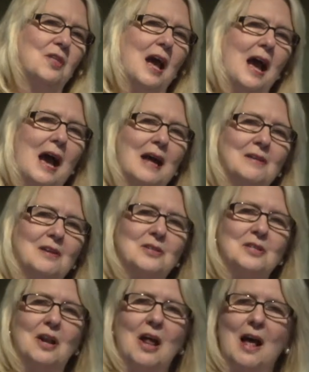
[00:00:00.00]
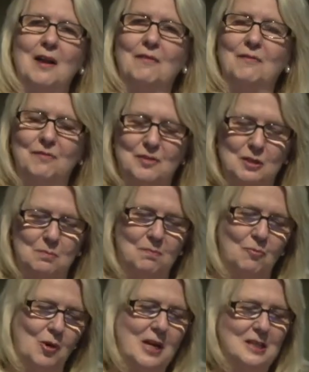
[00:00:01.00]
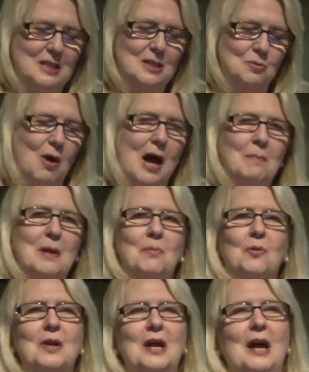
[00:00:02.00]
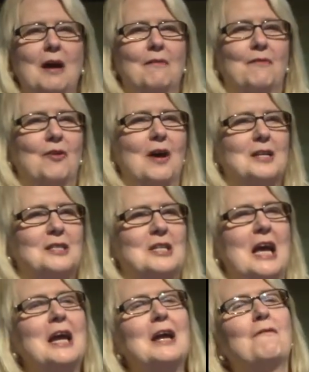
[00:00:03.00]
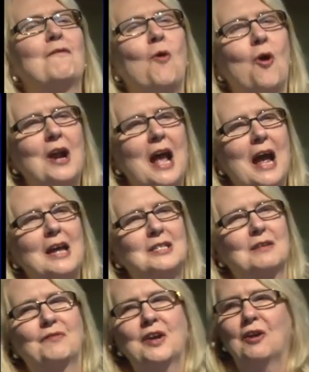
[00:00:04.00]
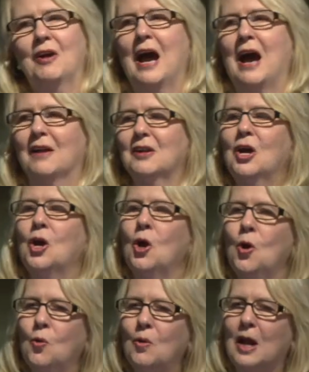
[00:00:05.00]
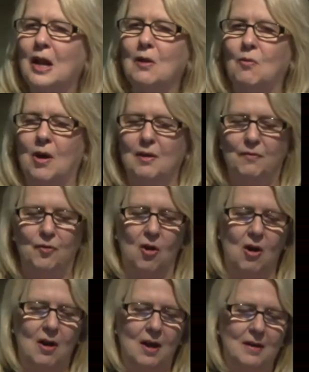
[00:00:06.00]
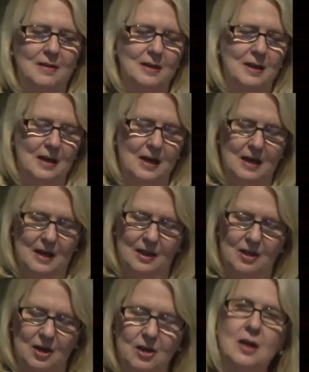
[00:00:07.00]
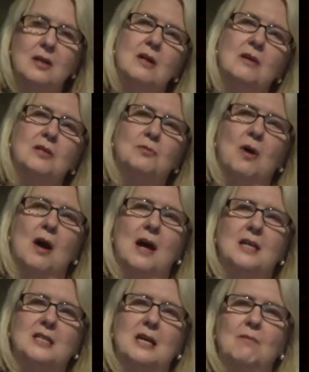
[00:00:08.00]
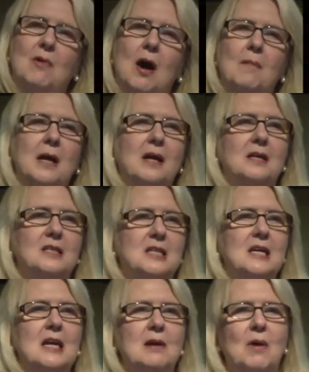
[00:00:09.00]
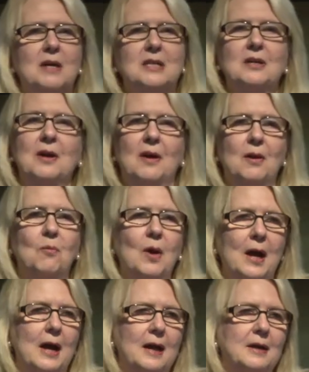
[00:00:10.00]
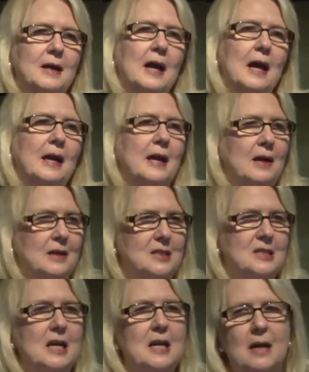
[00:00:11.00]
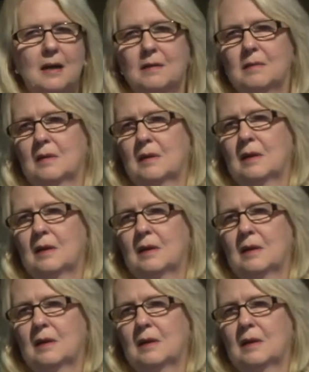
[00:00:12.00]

that there's a lot of reasons why people give for us taking 4 days to figure out who really won Florida. The good news was that Romney could see he wasn't going to win, and he conceded.